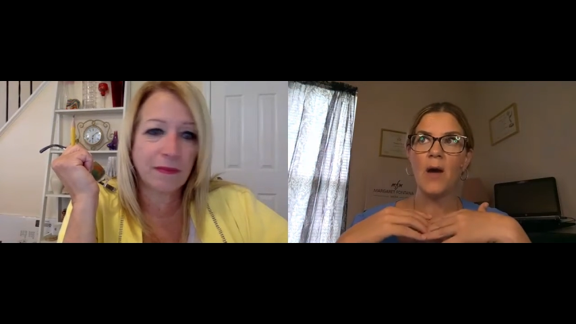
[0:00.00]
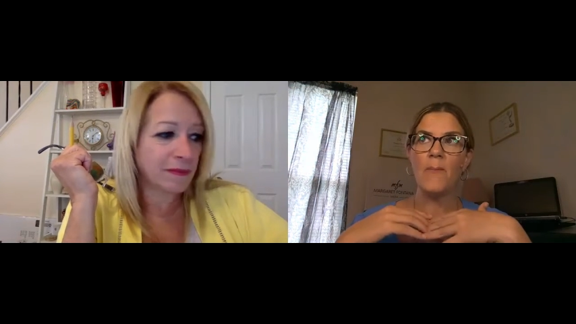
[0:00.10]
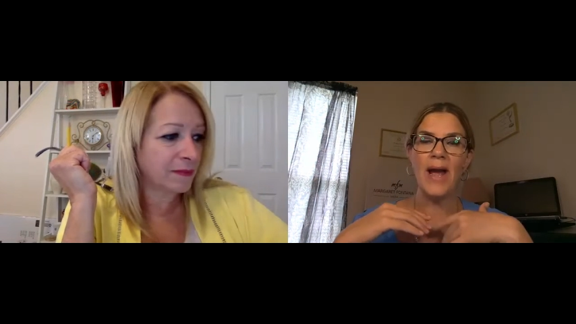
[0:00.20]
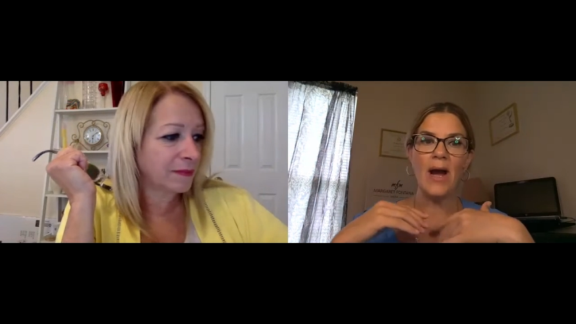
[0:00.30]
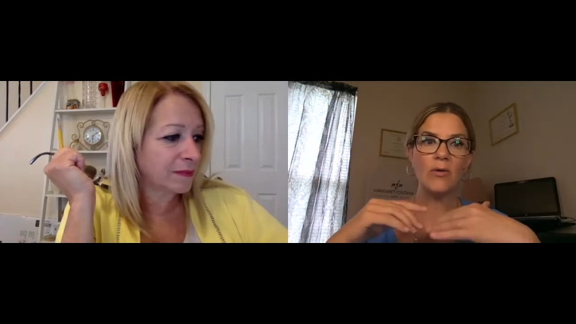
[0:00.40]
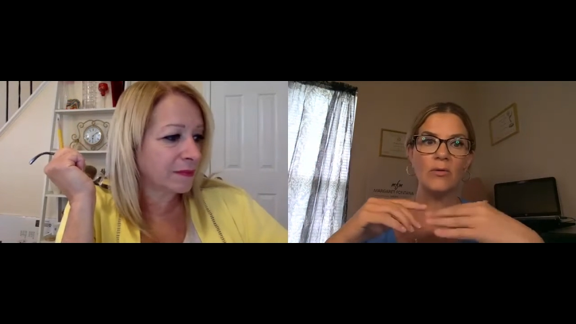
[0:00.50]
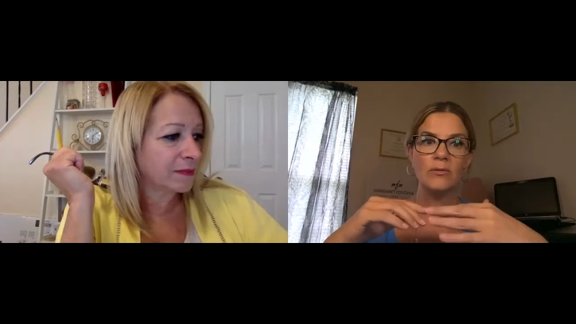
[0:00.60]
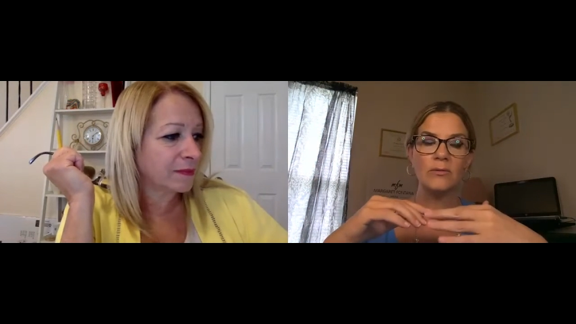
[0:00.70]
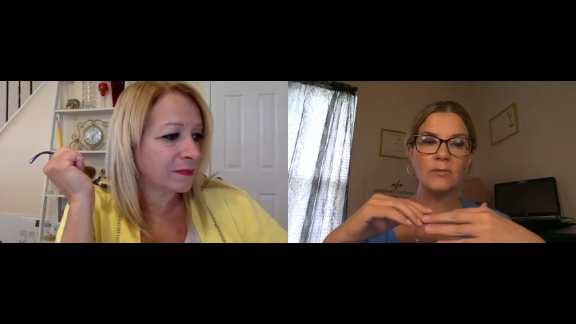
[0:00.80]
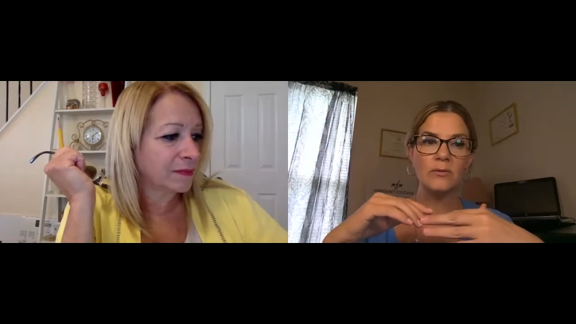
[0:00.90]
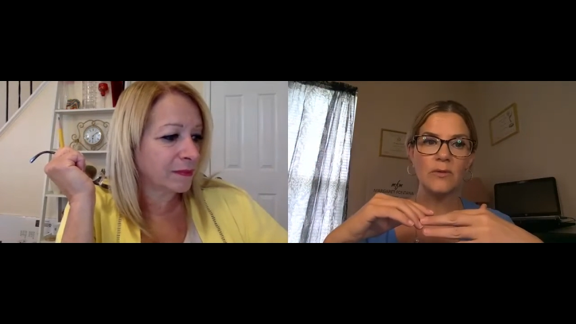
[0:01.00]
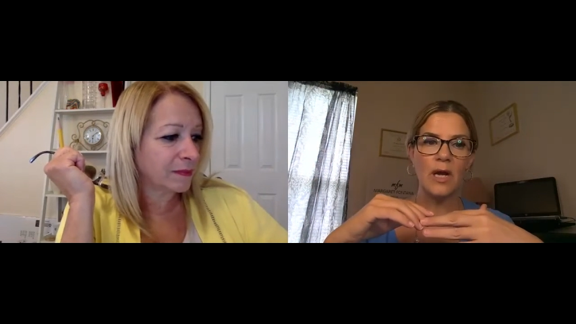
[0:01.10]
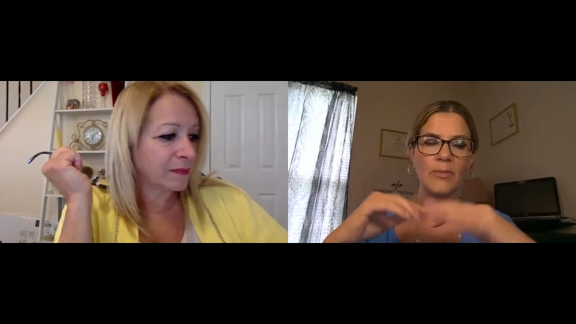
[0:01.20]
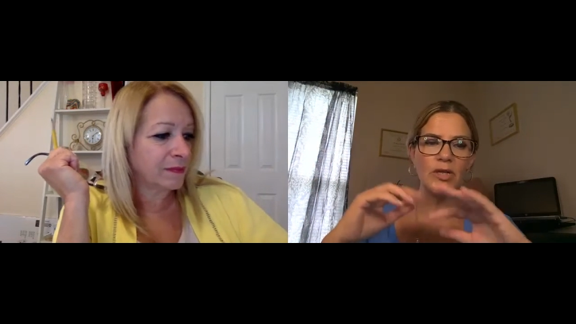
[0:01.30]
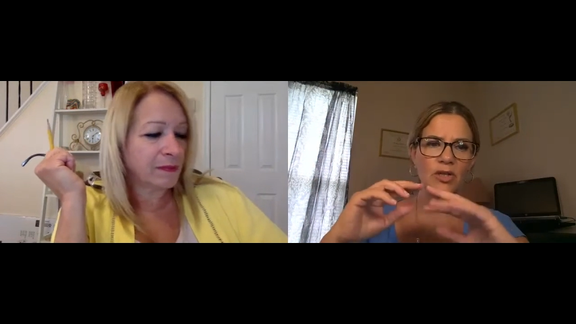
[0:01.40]
Speaker 1: About
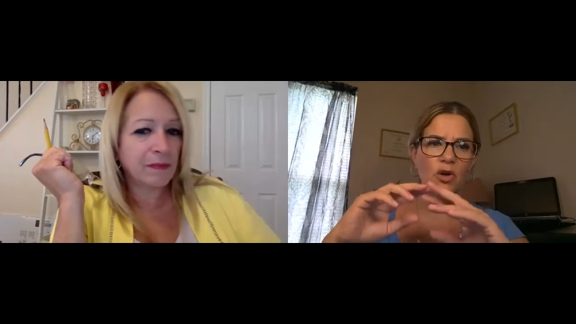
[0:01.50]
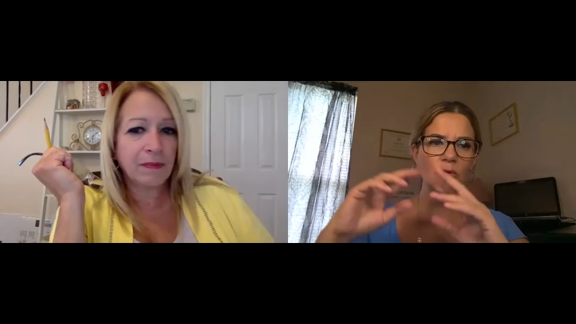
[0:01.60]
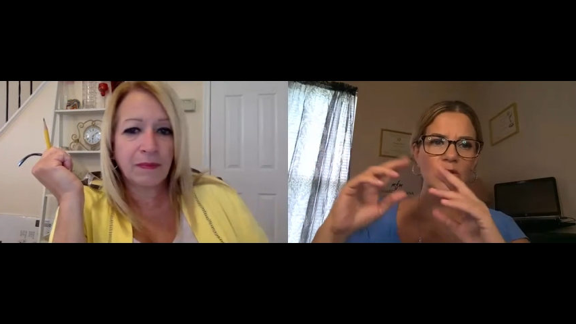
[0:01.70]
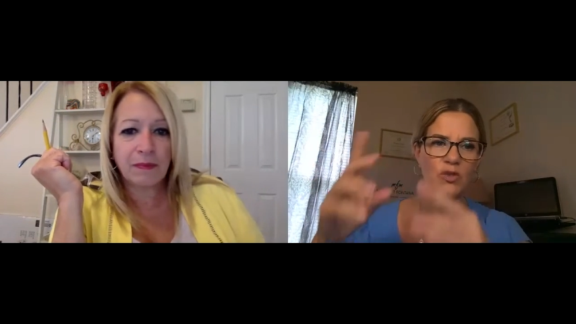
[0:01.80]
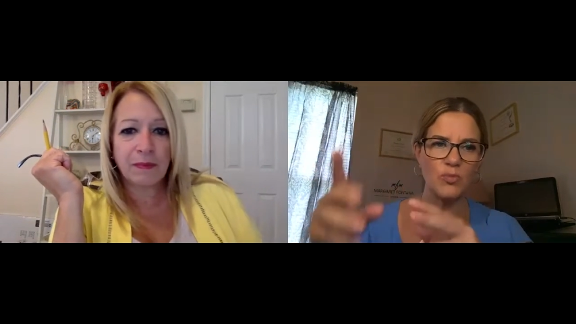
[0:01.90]
I'm going to go with the